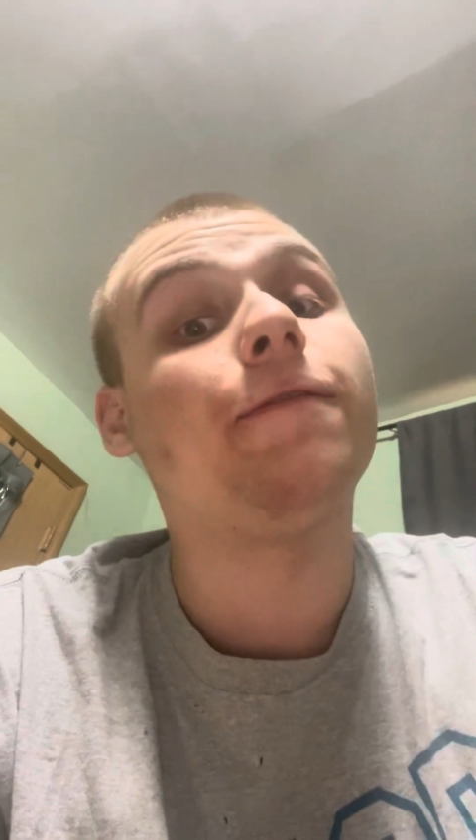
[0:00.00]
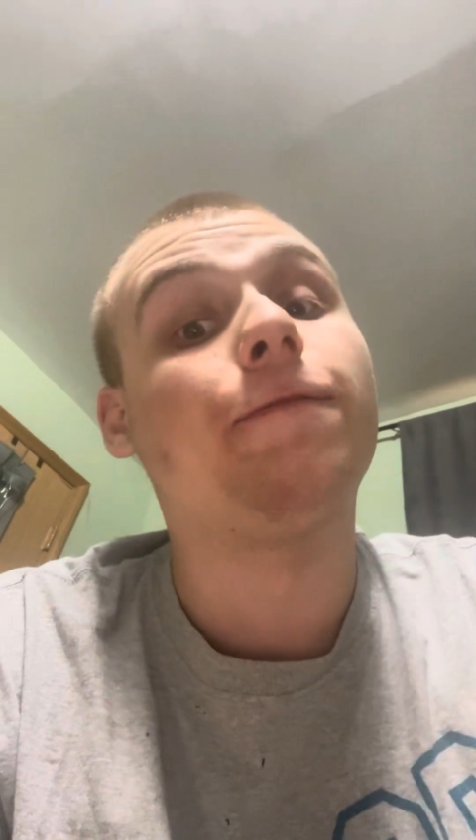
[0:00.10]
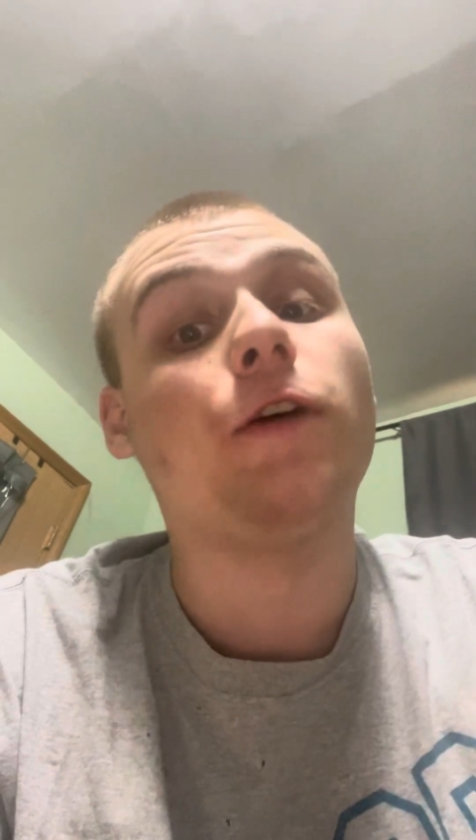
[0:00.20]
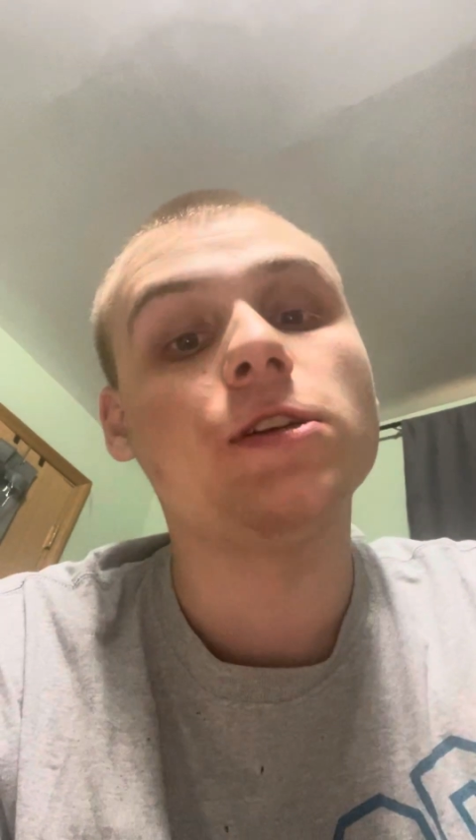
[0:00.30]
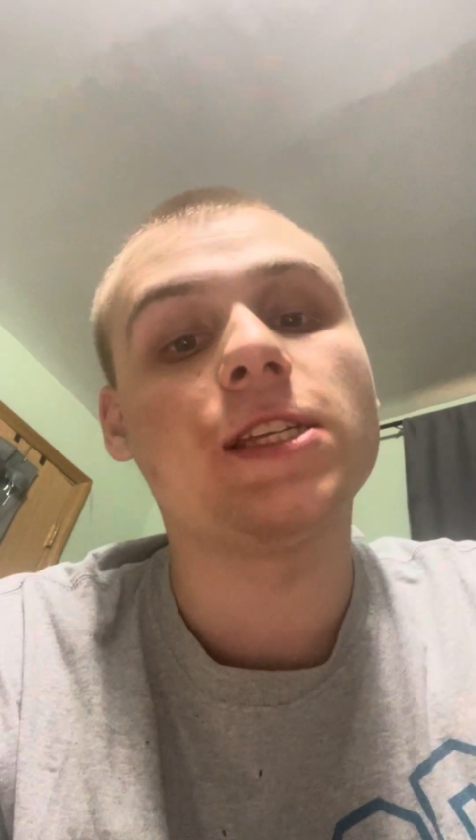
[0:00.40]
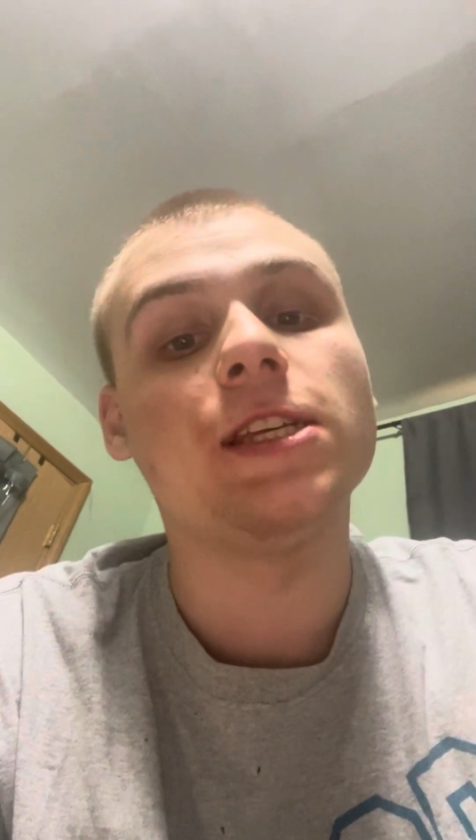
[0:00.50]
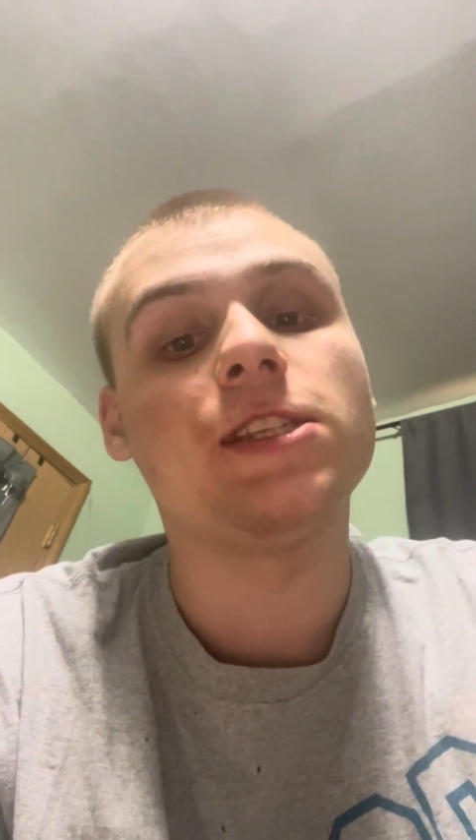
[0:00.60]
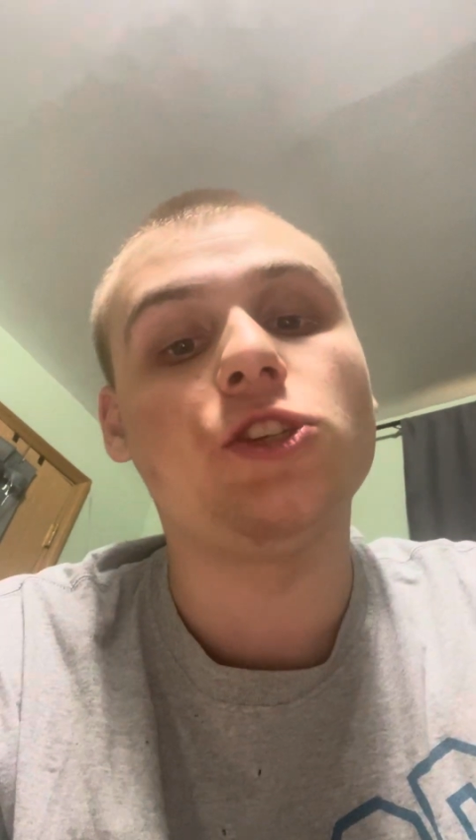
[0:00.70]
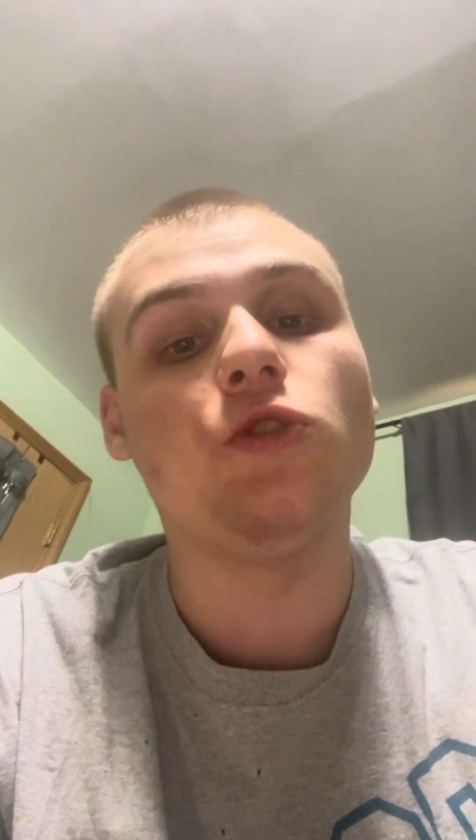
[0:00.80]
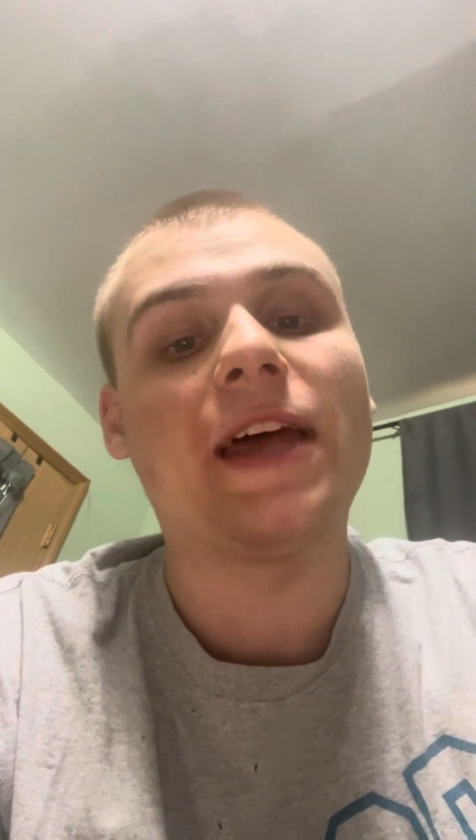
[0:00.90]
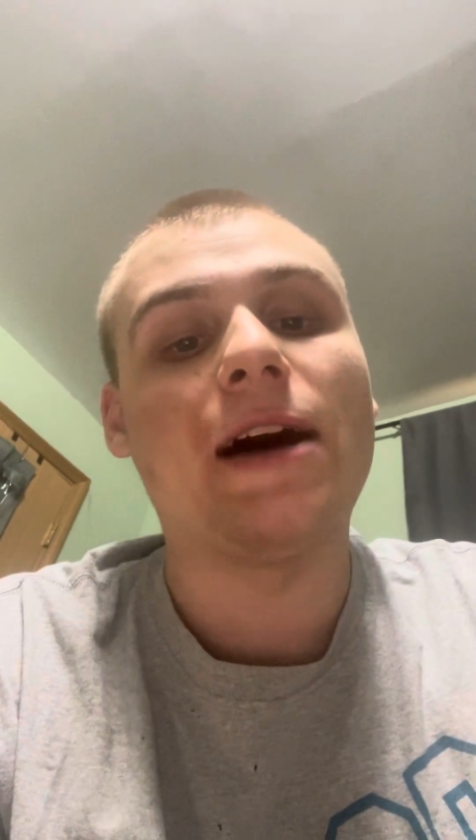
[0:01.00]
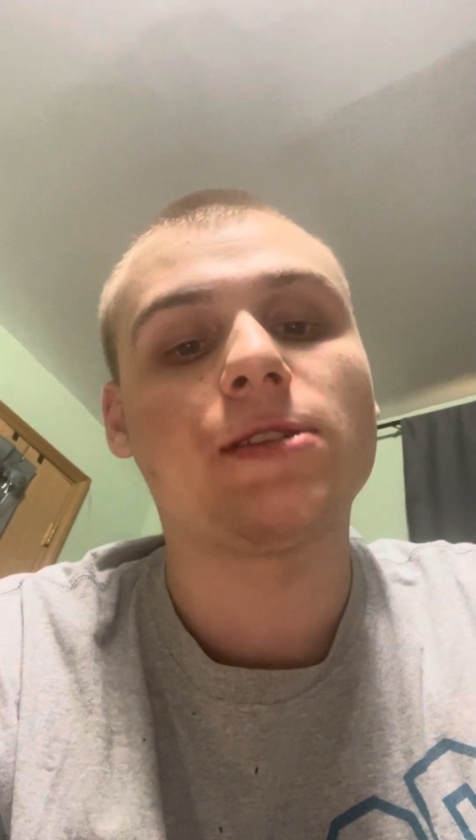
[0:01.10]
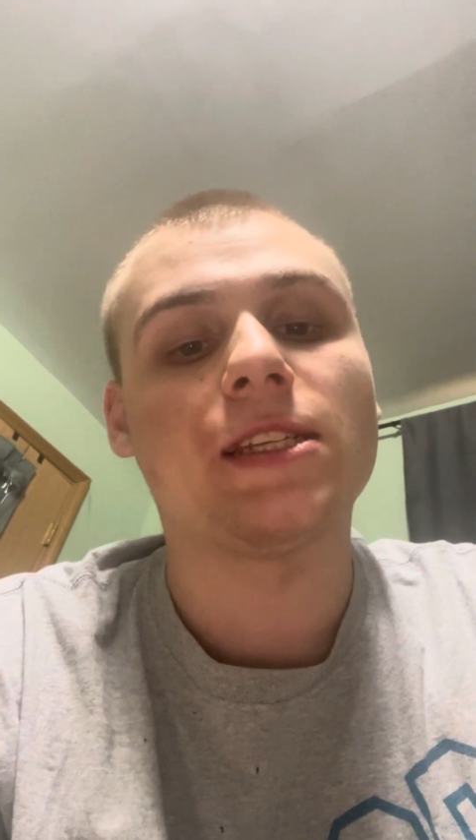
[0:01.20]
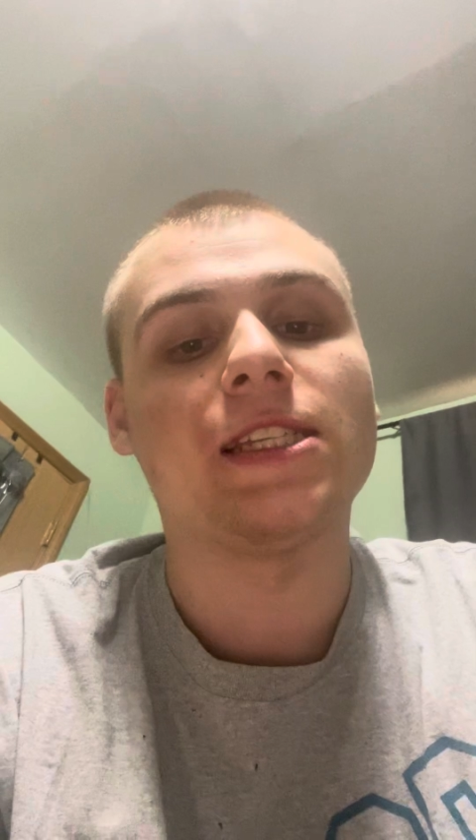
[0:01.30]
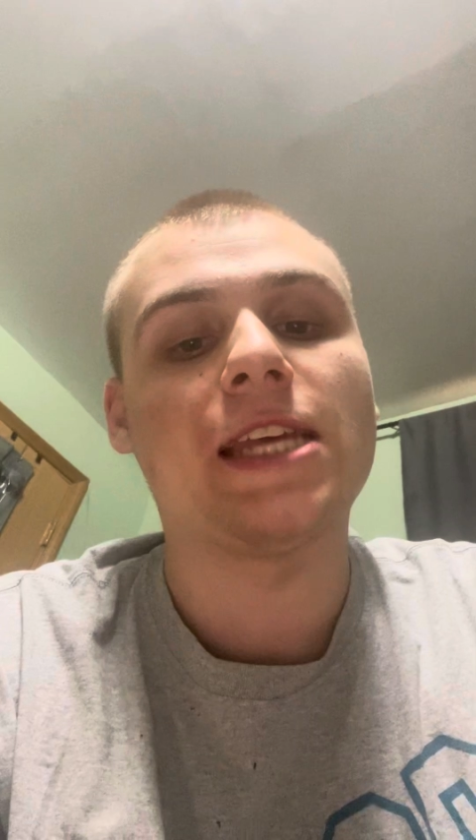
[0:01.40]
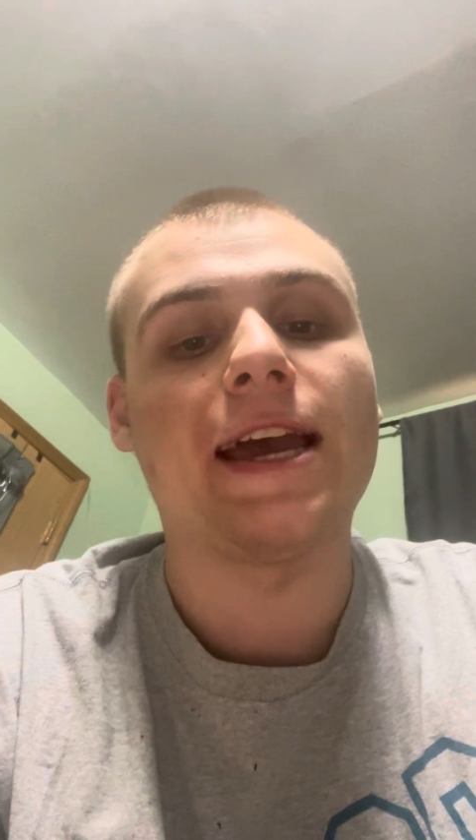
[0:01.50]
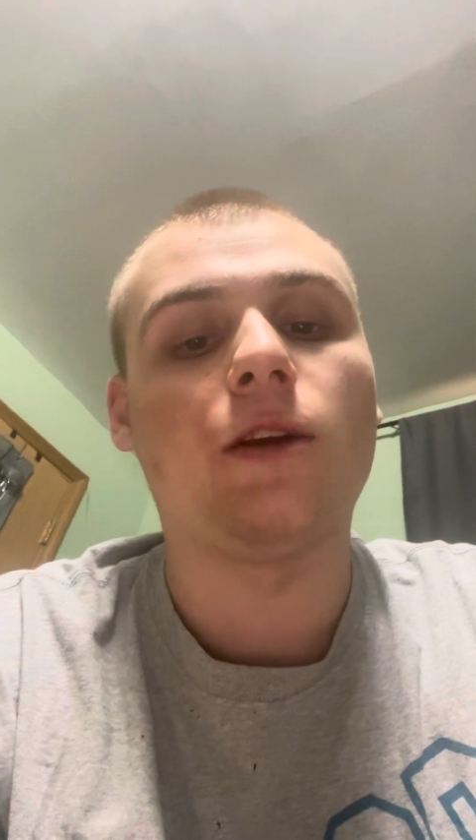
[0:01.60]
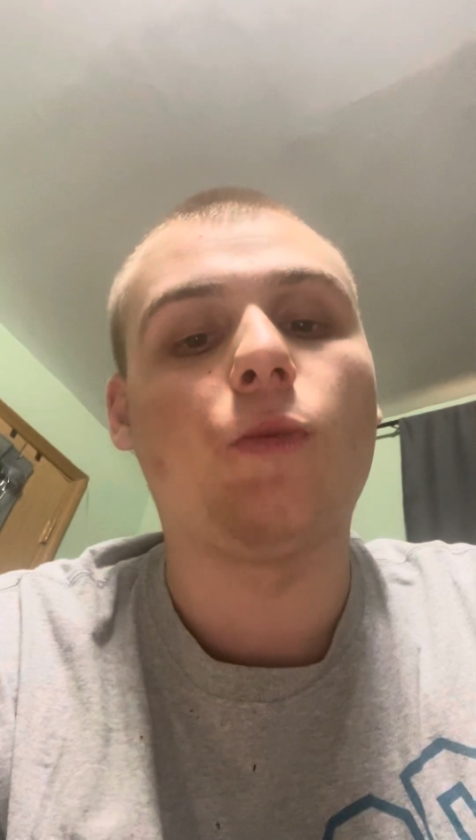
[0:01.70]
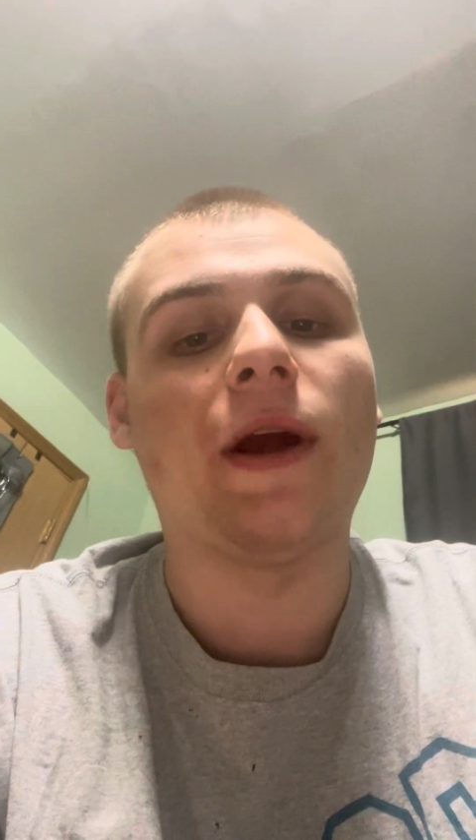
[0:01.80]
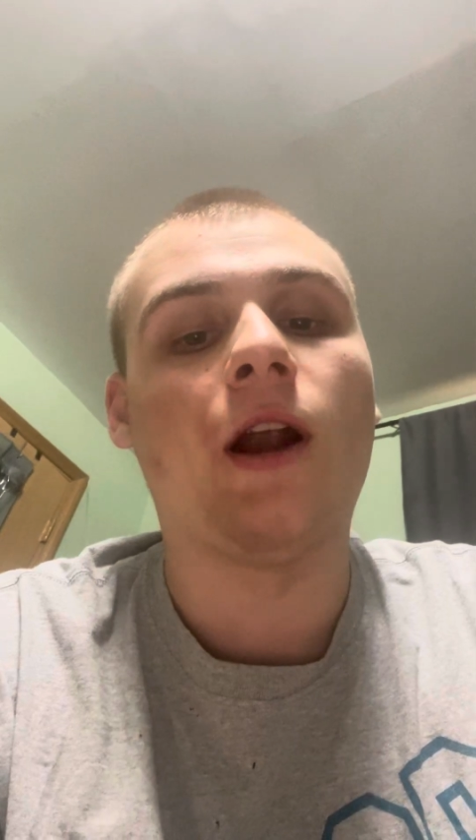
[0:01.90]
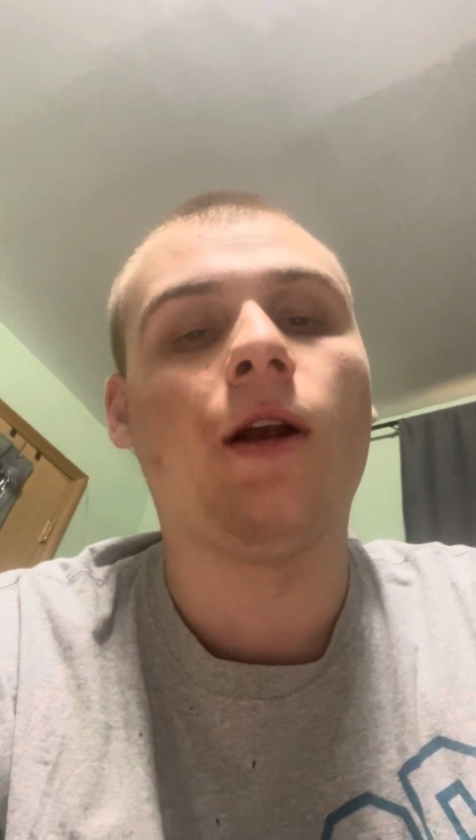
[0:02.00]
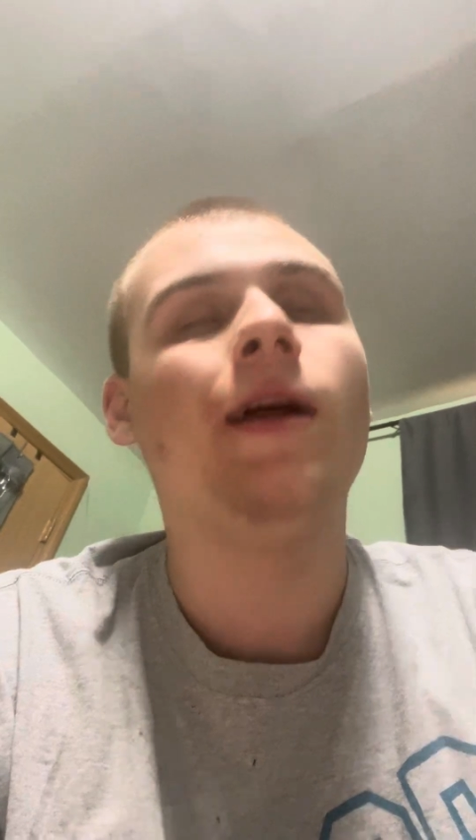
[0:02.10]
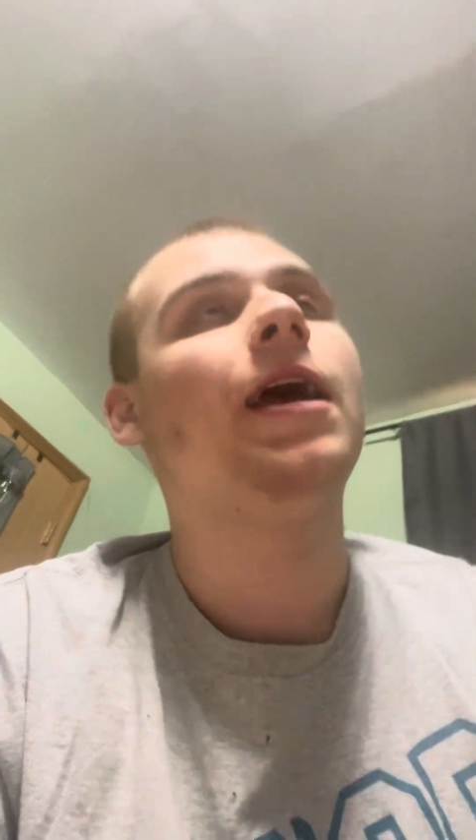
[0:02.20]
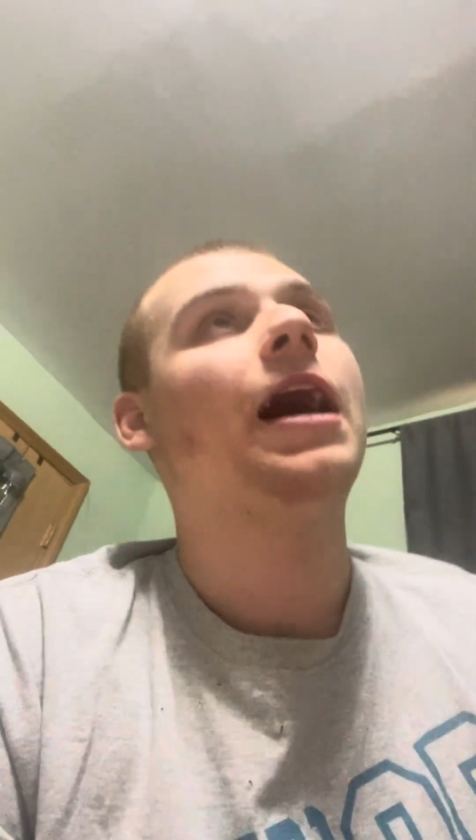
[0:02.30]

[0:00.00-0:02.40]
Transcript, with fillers: versus 2010, where